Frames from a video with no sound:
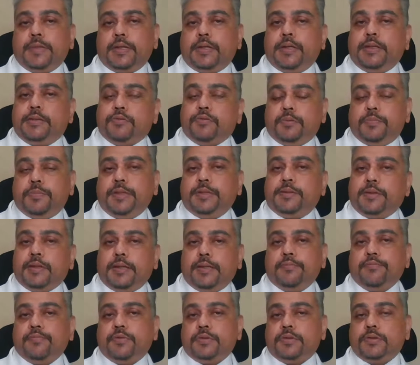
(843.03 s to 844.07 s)
then it would be
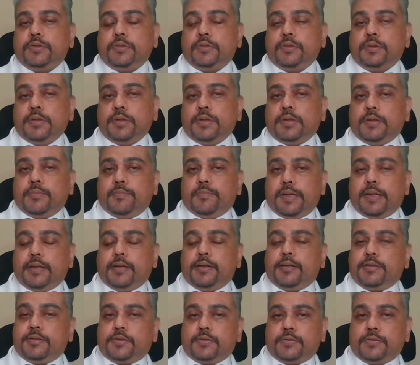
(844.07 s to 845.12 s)
time for the
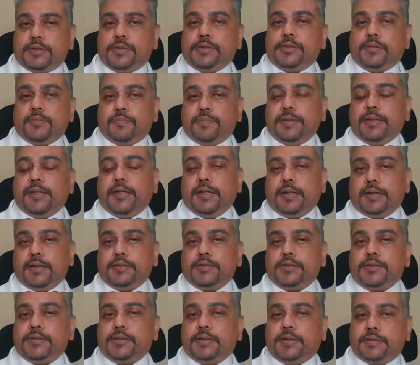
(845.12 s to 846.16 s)
parents to see the
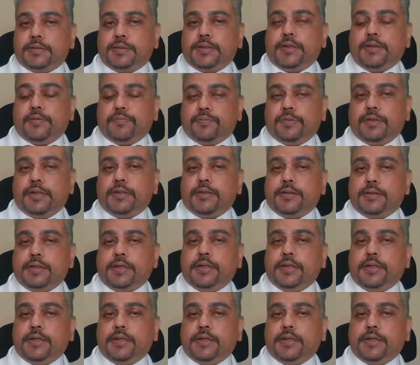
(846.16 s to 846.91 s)
pediatrician and see if there